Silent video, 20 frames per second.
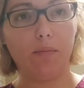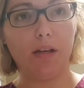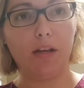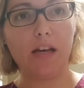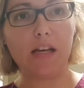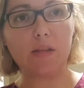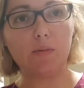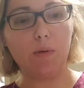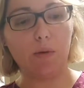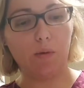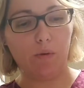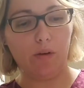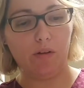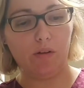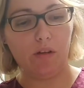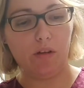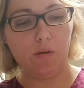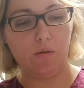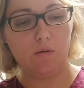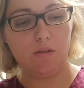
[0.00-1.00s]
because we will
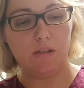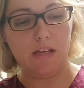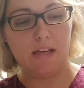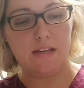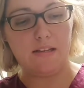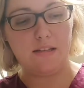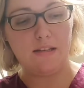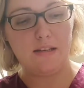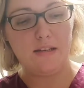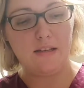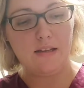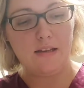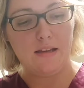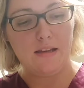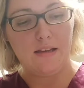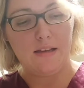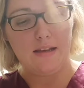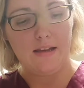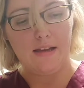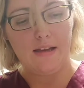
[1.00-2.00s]
use it,
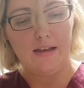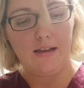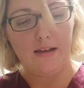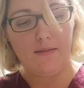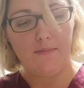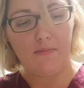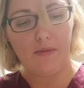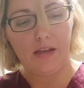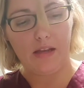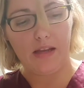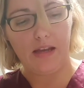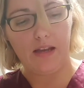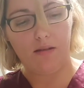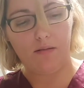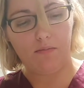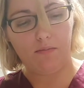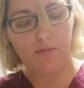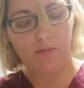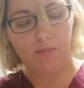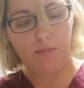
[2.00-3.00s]

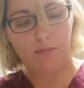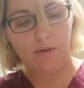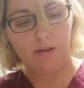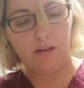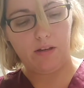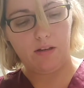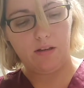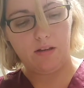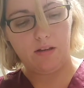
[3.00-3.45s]
8.9